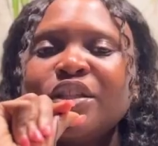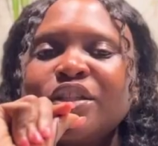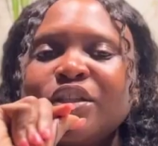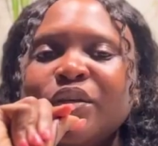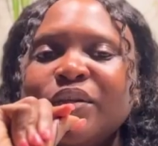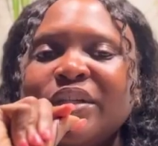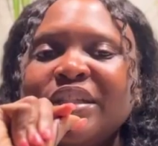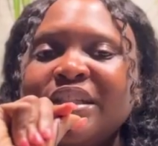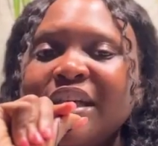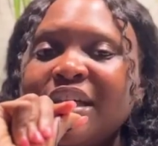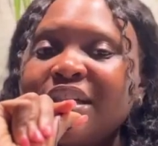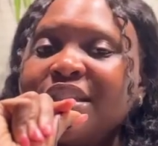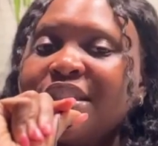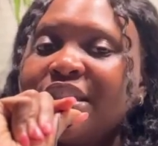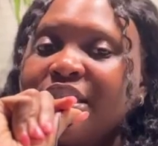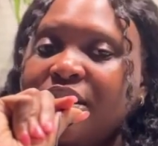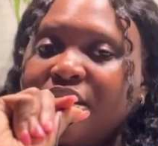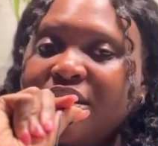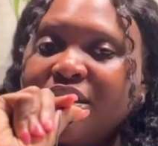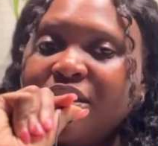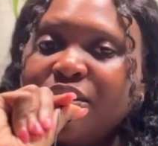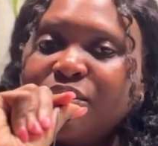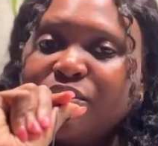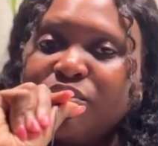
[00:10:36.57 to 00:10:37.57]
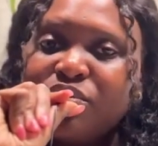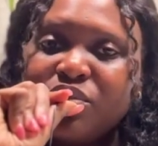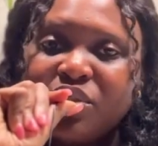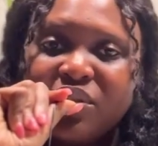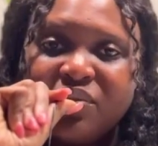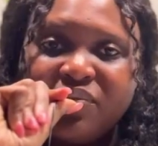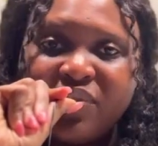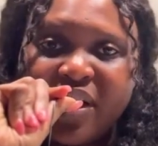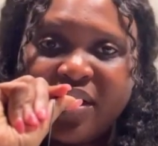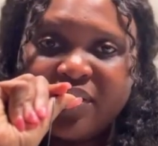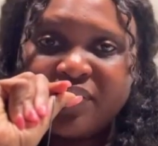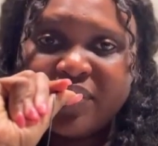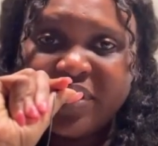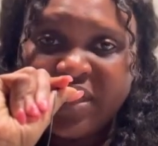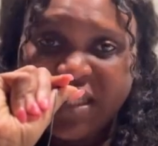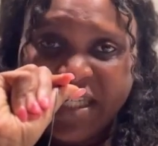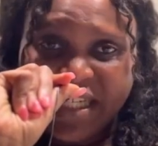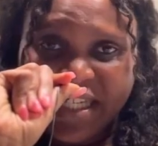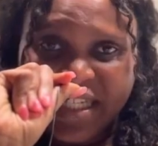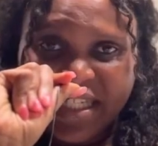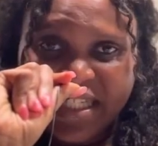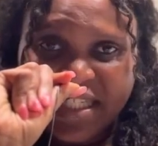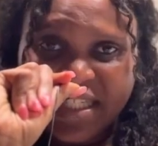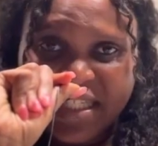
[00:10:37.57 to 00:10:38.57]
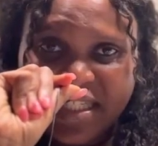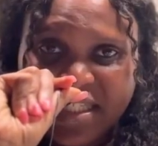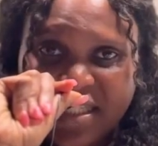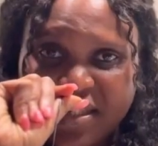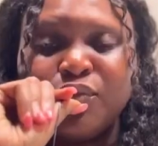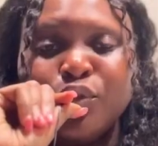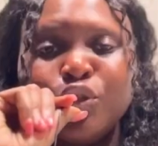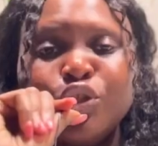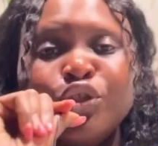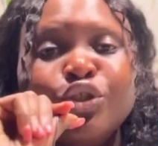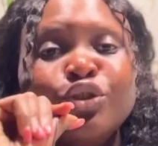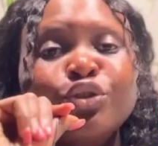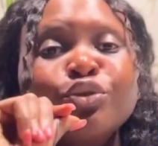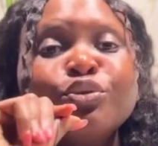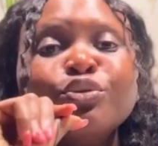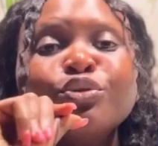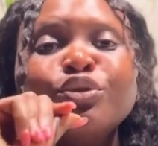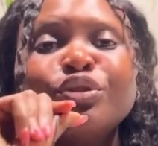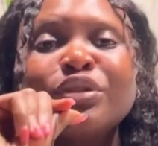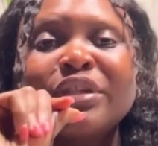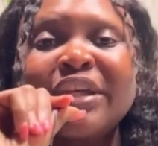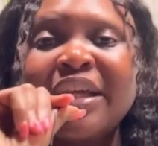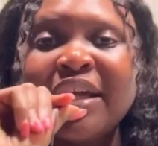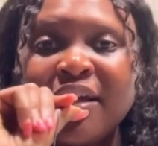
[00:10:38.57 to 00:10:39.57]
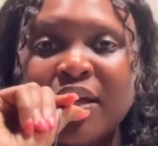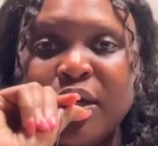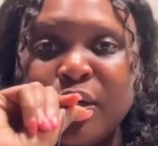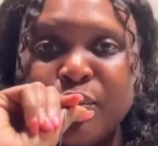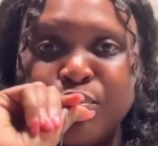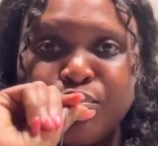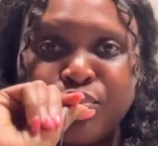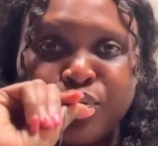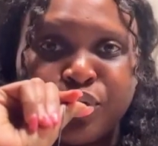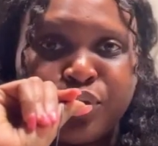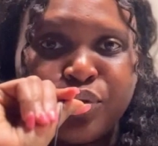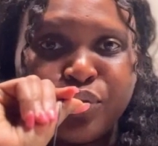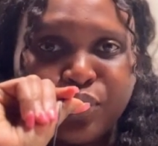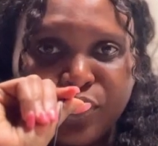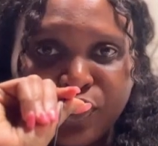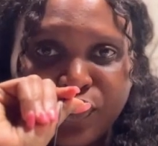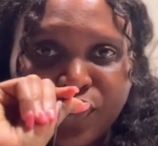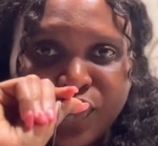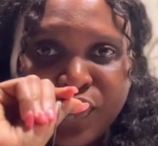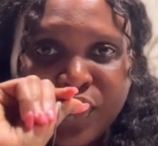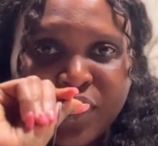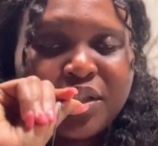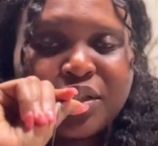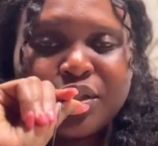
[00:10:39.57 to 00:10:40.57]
So it takes 30 to 45 days for you to get approved.